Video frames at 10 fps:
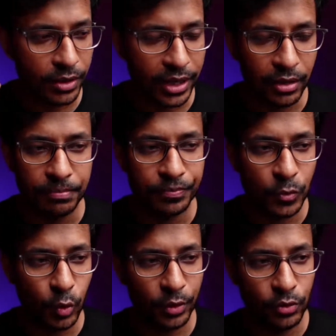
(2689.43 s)
you can
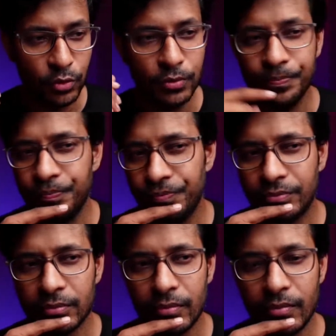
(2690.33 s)
what you do.
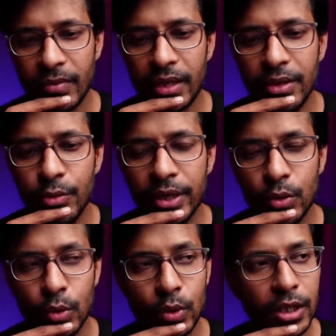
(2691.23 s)
You
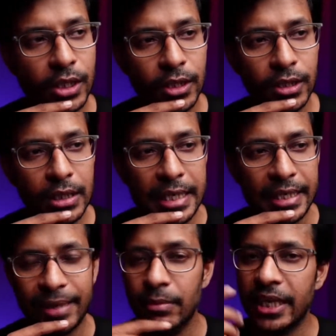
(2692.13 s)
can do
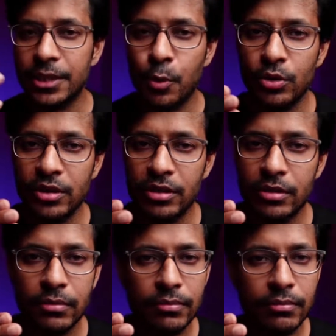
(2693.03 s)
double
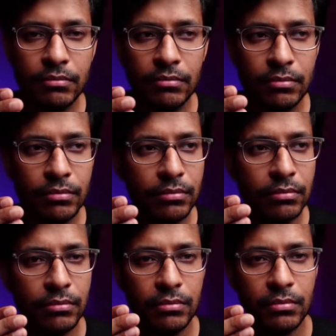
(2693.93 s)
exposure.
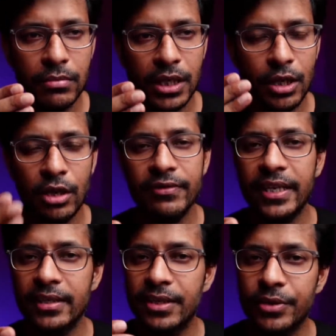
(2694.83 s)
A lot of
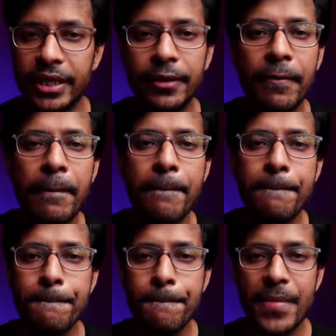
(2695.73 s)
things using
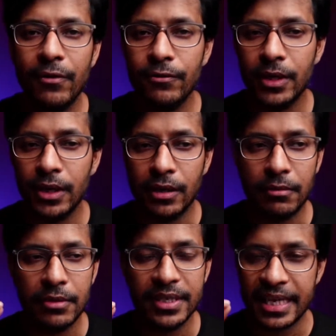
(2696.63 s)

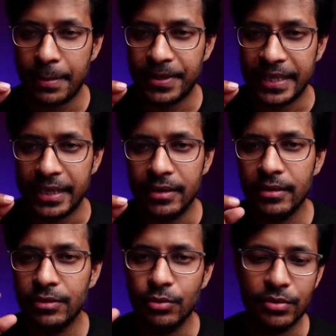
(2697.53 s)
Snapseed.
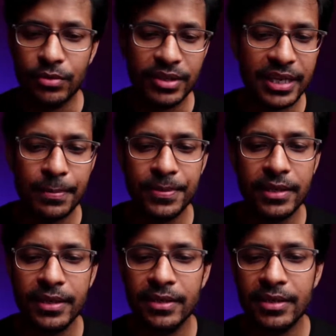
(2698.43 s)
So Snapseed
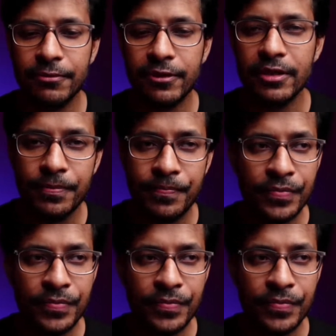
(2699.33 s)
is the first